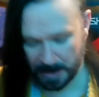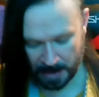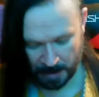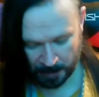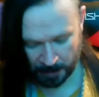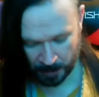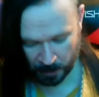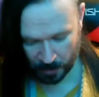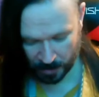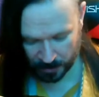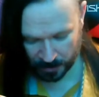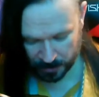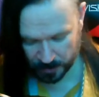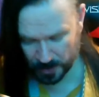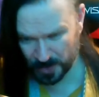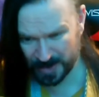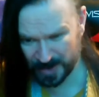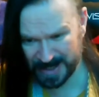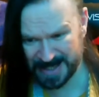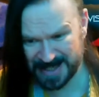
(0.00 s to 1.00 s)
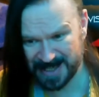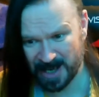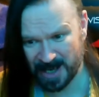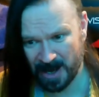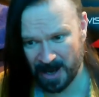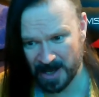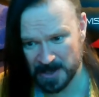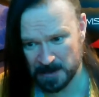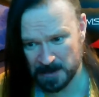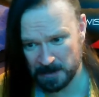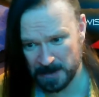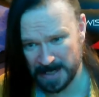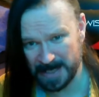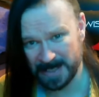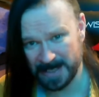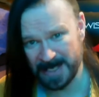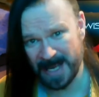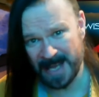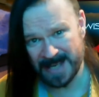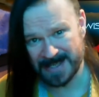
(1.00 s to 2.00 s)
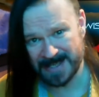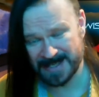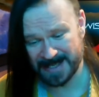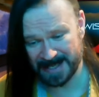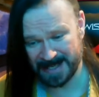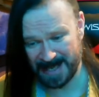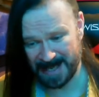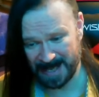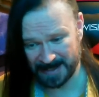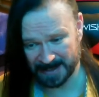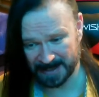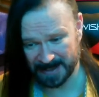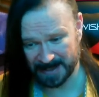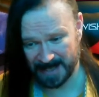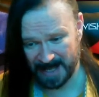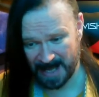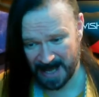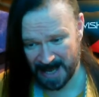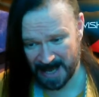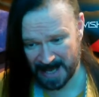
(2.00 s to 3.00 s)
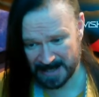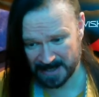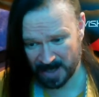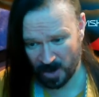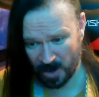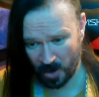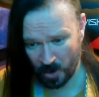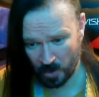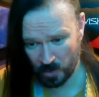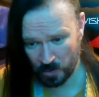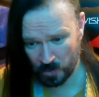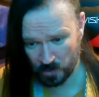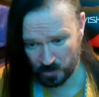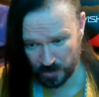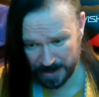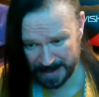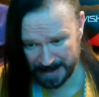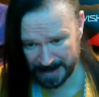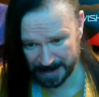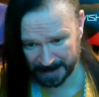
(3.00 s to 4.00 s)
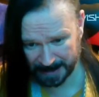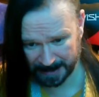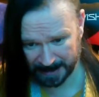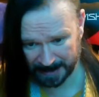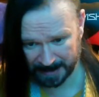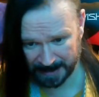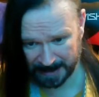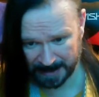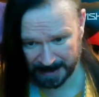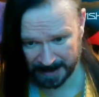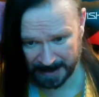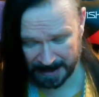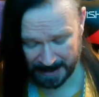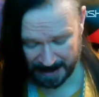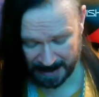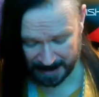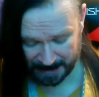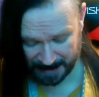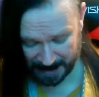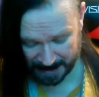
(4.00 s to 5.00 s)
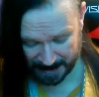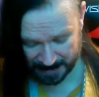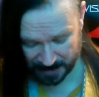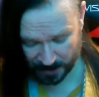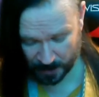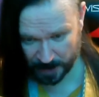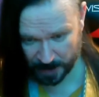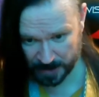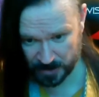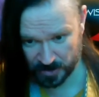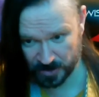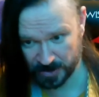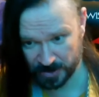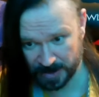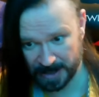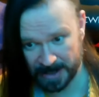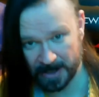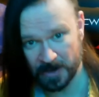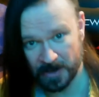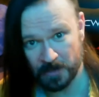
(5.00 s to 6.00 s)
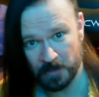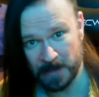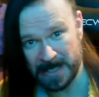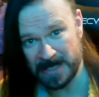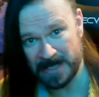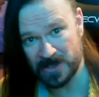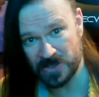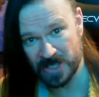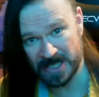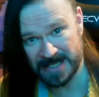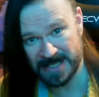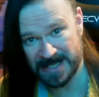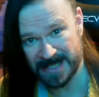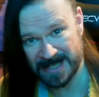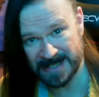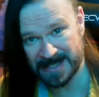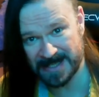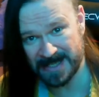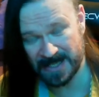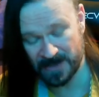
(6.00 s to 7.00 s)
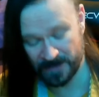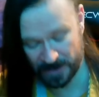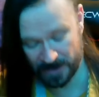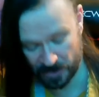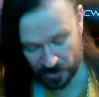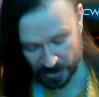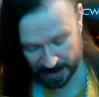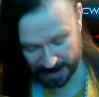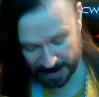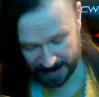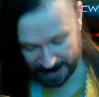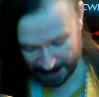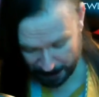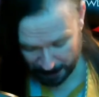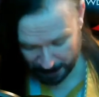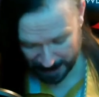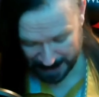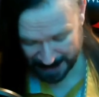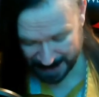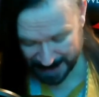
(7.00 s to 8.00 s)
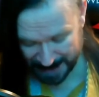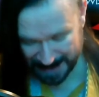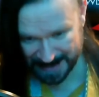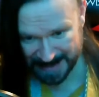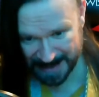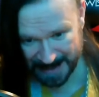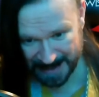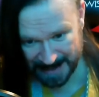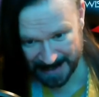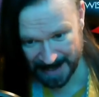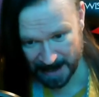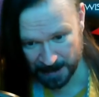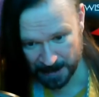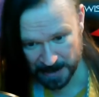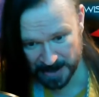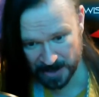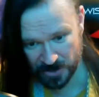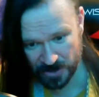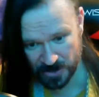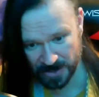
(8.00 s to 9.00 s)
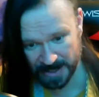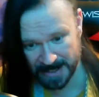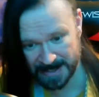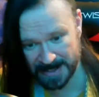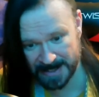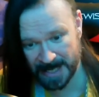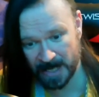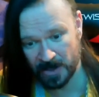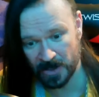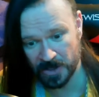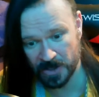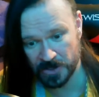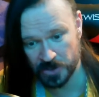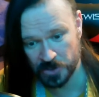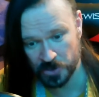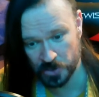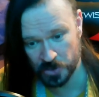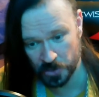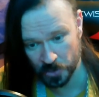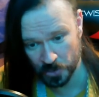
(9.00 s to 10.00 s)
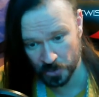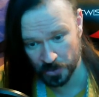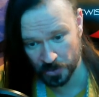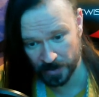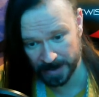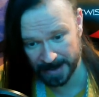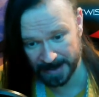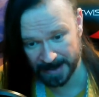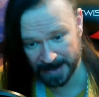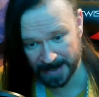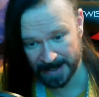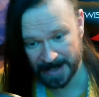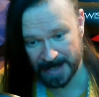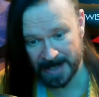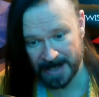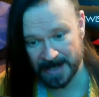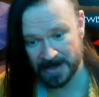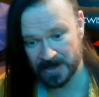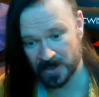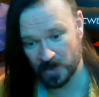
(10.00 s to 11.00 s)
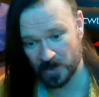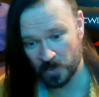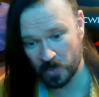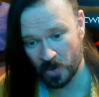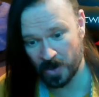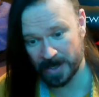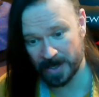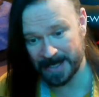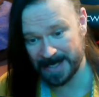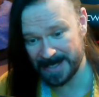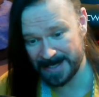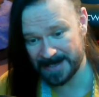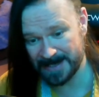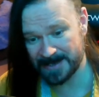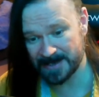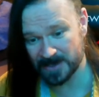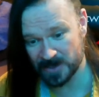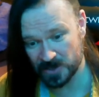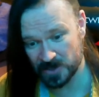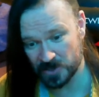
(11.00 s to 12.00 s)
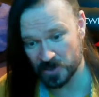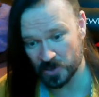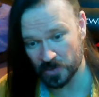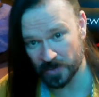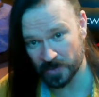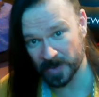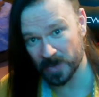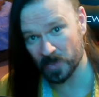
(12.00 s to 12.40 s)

But what do all these cards mean together as a whole reading? That's the question. They don't mean just things individually. They mean things in their position. They tell a story. So what is the story?